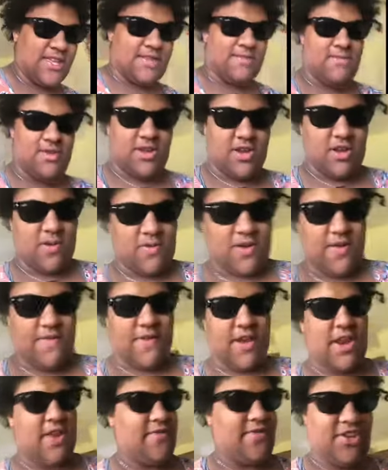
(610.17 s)
in the
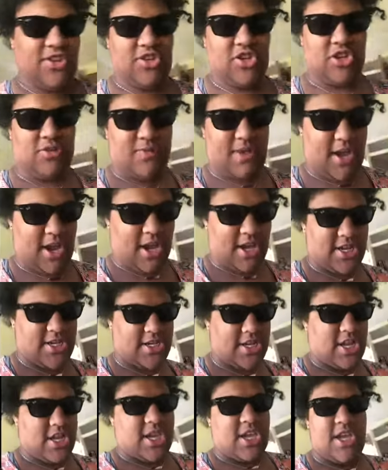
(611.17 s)
microwave. I love these
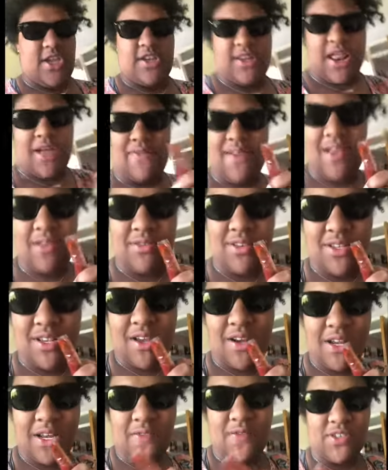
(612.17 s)
cheeseburgers. Put it
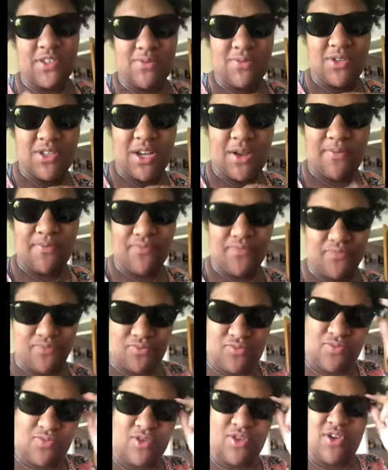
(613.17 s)
outside for some sun.
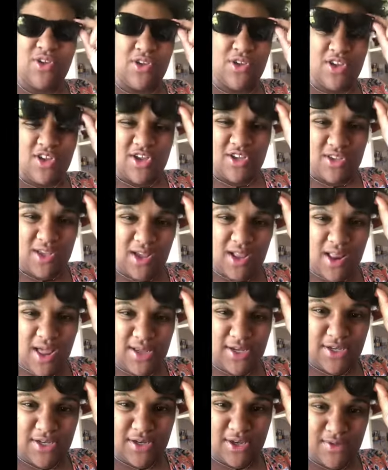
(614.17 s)

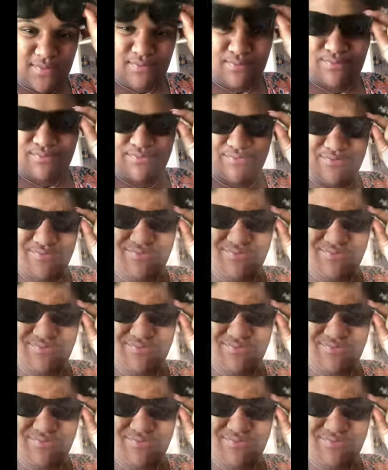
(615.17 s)
Sunglasses on.